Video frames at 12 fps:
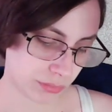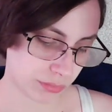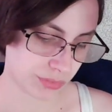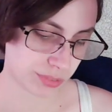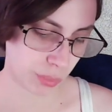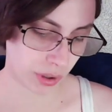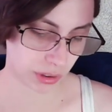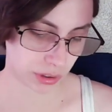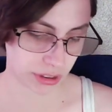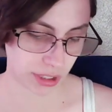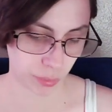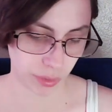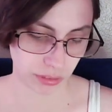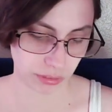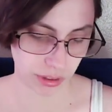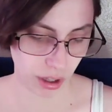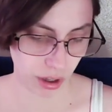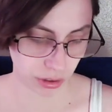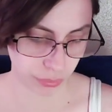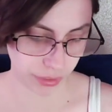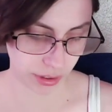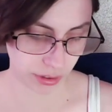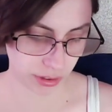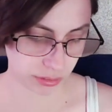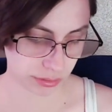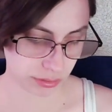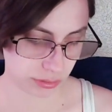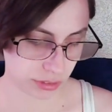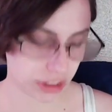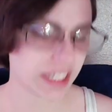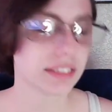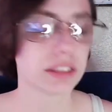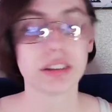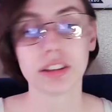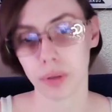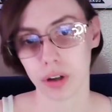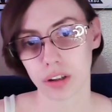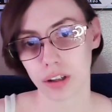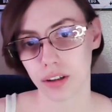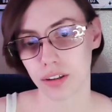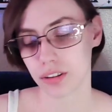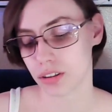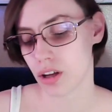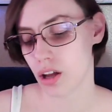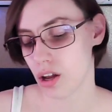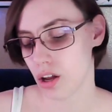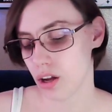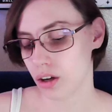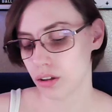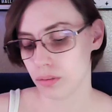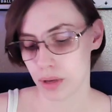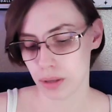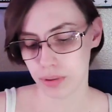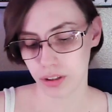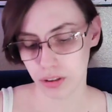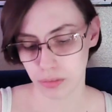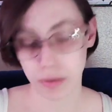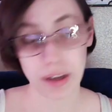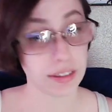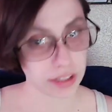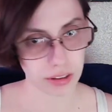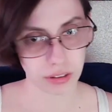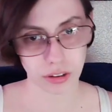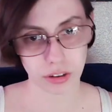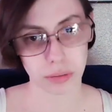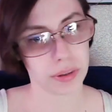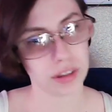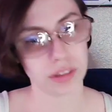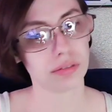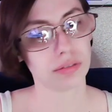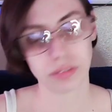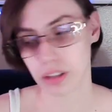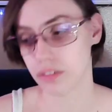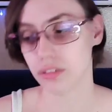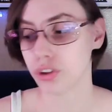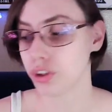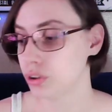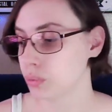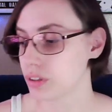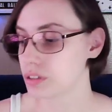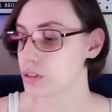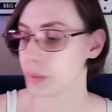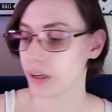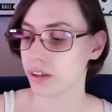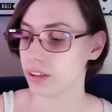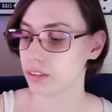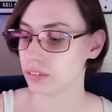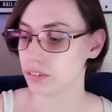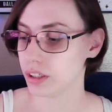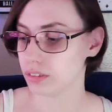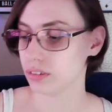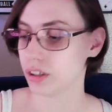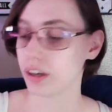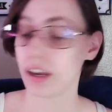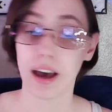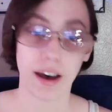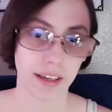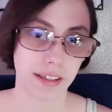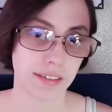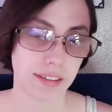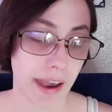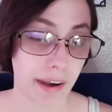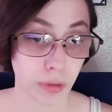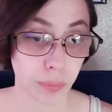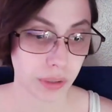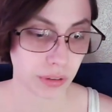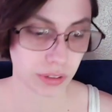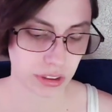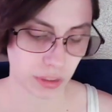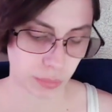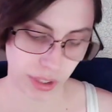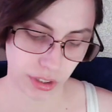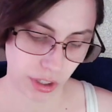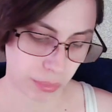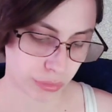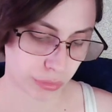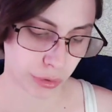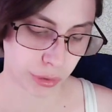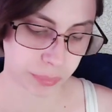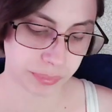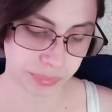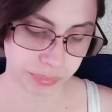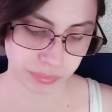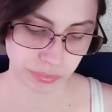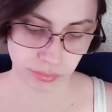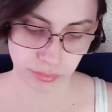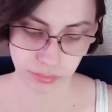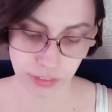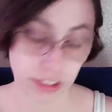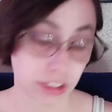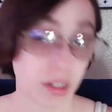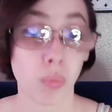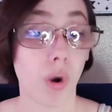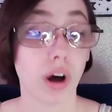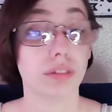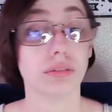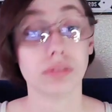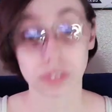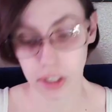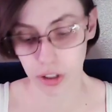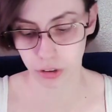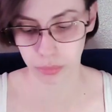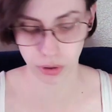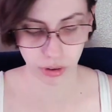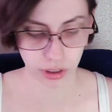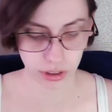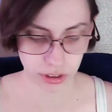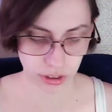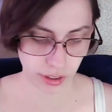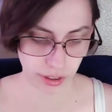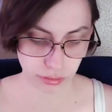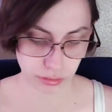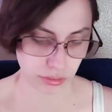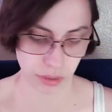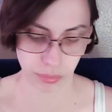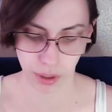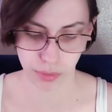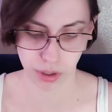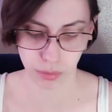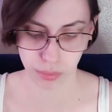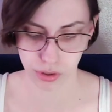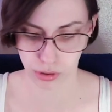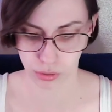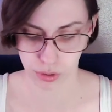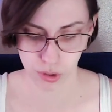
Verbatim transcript: for Samhain and Halloween and just tend to the small things. Maybe meditate a little bit, get in tune with spirit, get a guide to help you in some way, shape, or form. Get someone to help you, honestly. That sometimes helps too.